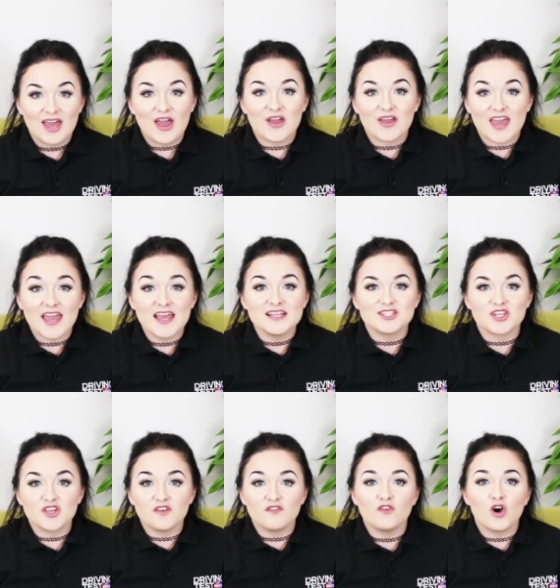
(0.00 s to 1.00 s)
Okay, so
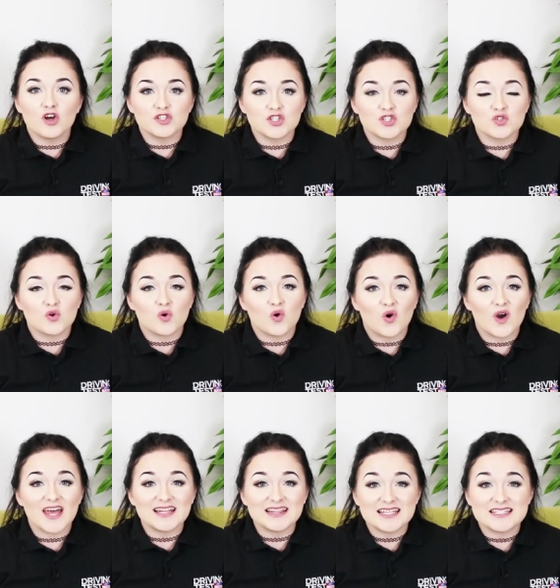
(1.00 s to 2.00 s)
you've got to score
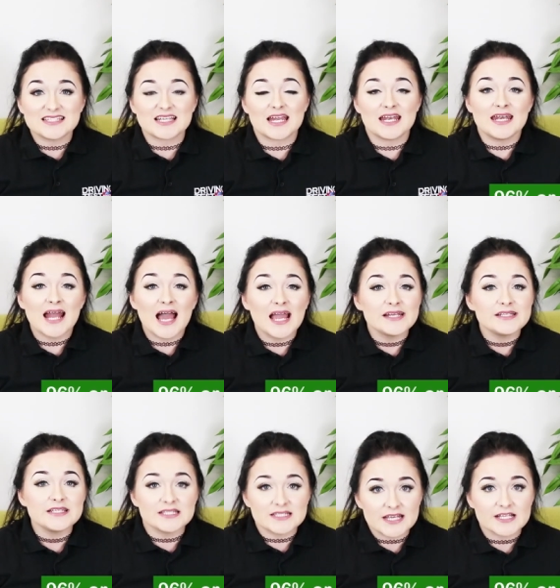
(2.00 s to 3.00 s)
at least
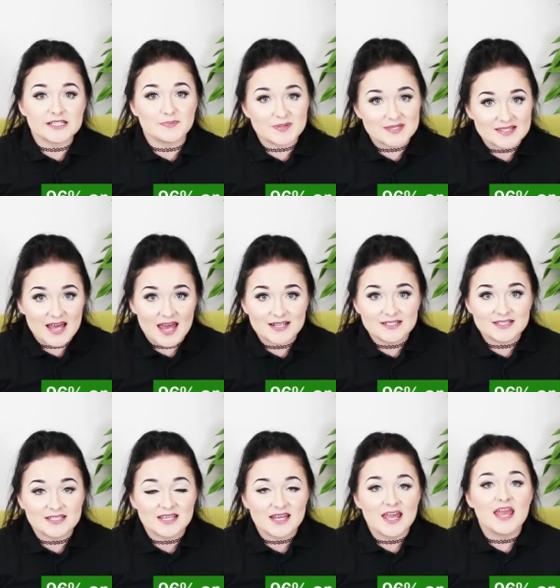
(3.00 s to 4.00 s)

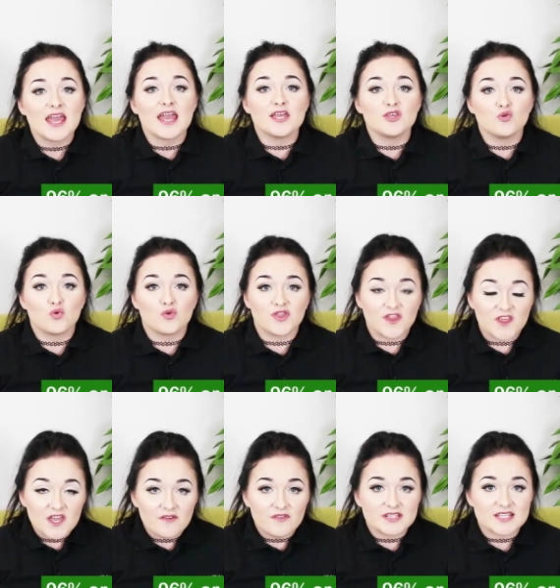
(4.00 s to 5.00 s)
96% in your
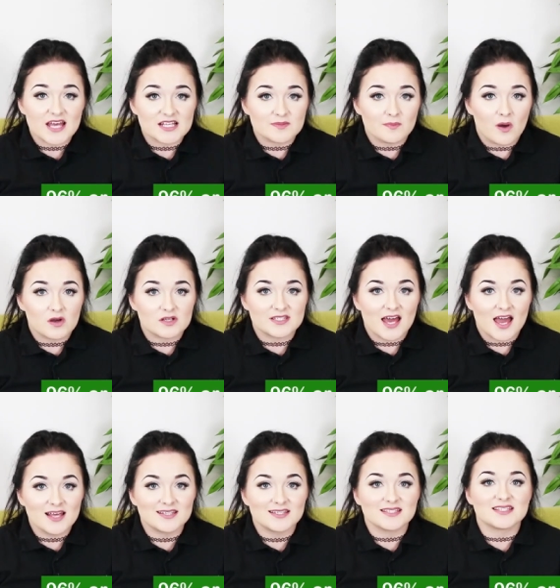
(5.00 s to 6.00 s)
theory test mock
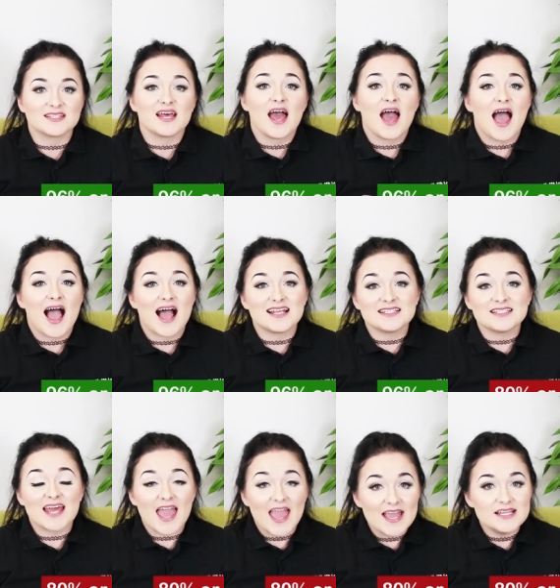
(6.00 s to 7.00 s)
tests and
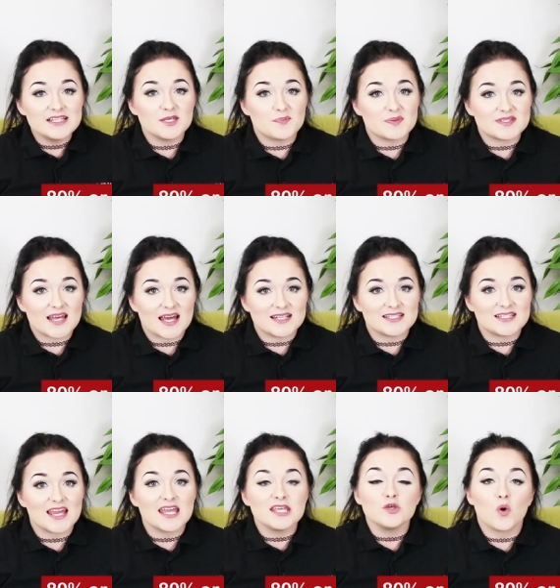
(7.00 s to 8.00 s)

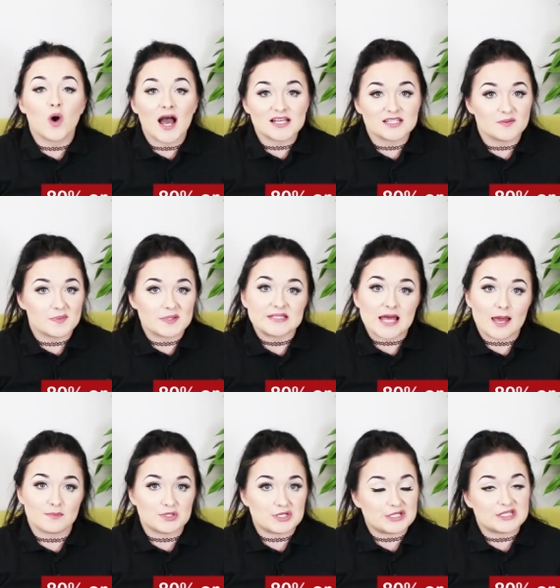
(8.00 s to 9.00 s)
80% in your hazard
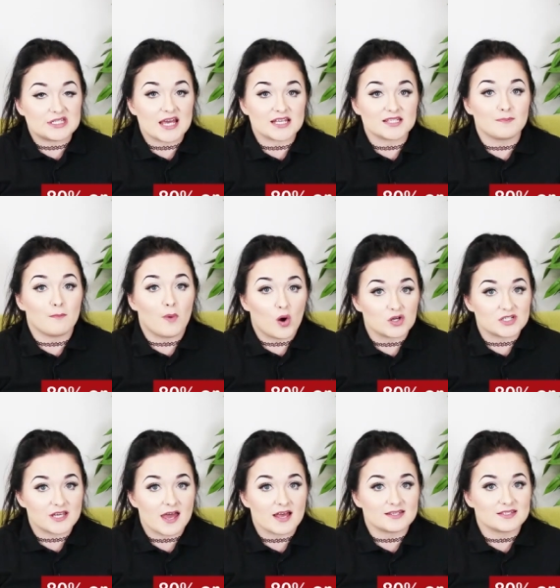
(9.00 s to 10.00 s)
perception test mock
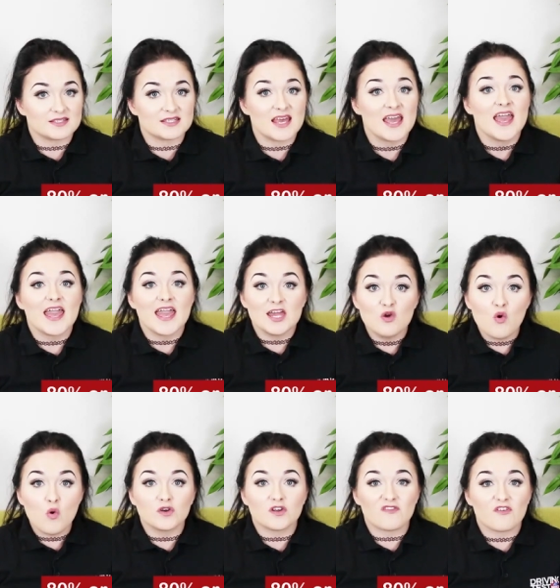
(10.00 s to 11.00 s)
tests in
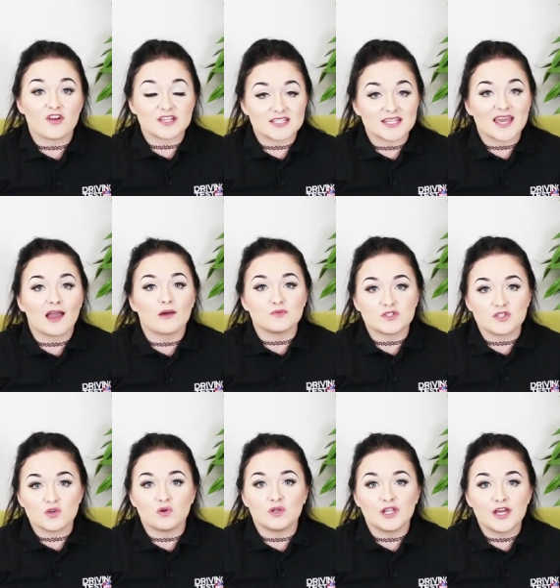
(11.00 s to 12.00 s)
order for it to count to
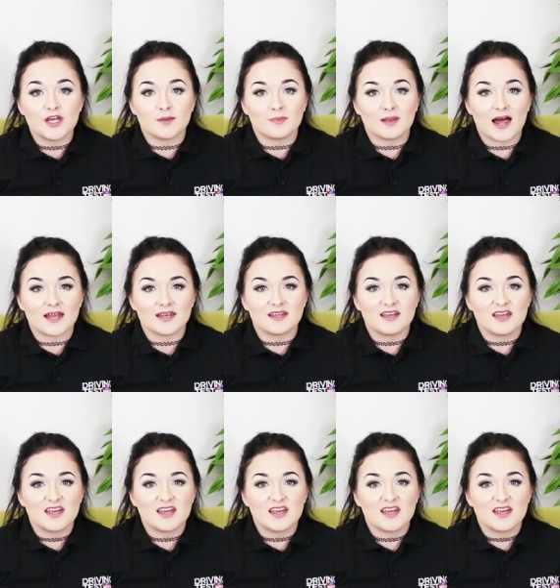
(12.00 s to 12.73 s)
your learner plan.